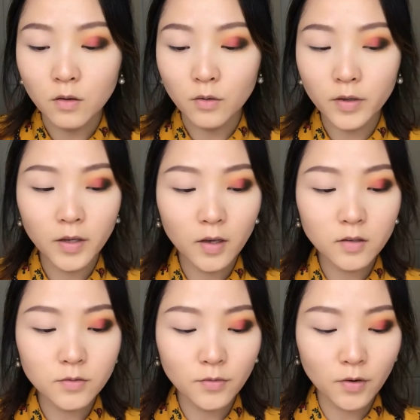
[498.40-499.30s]
Okay,
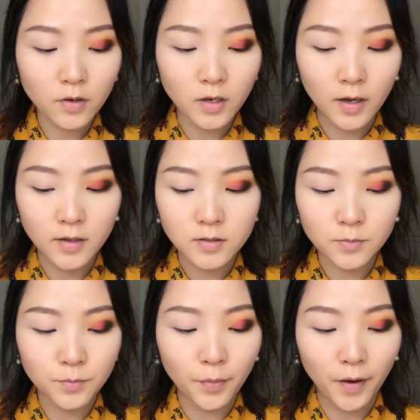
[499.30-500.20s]
it's very nice
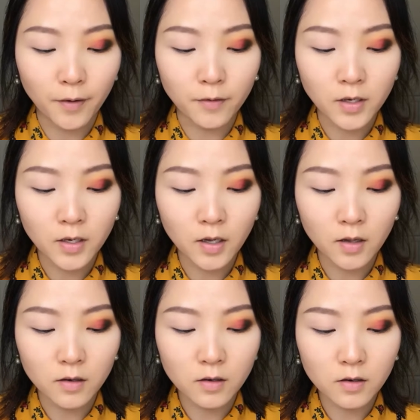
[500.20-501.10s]
berry
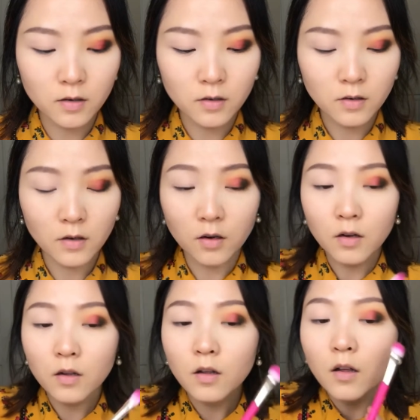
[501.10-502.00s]
color,
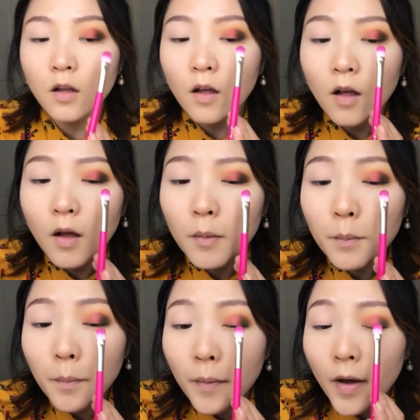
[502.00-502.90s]

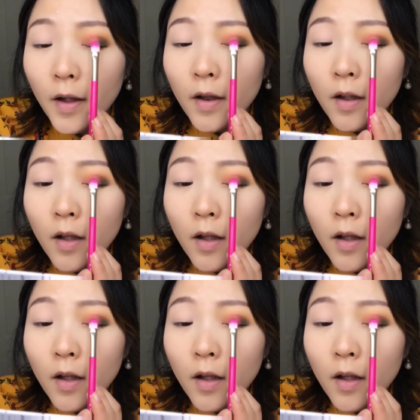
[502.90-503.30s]
but